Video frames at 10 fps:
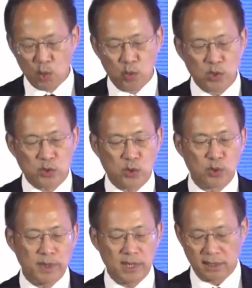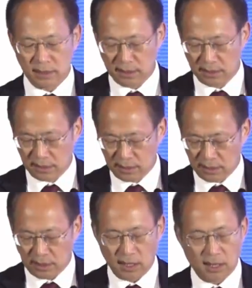which to me,
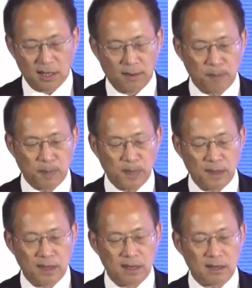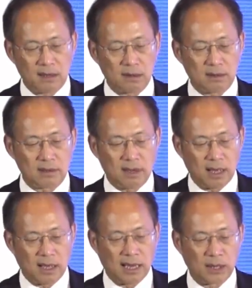
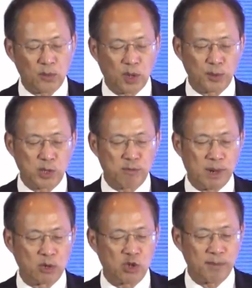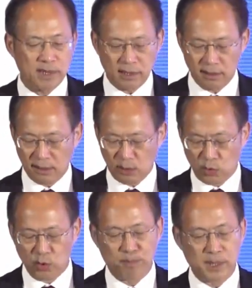I don't want to be melodramatic,
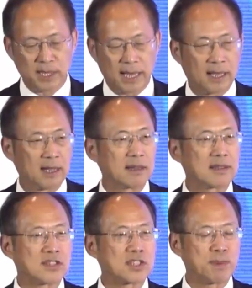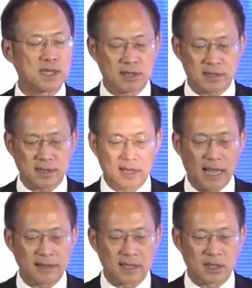could be a
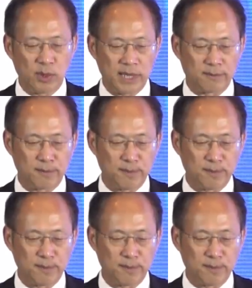species-ending event.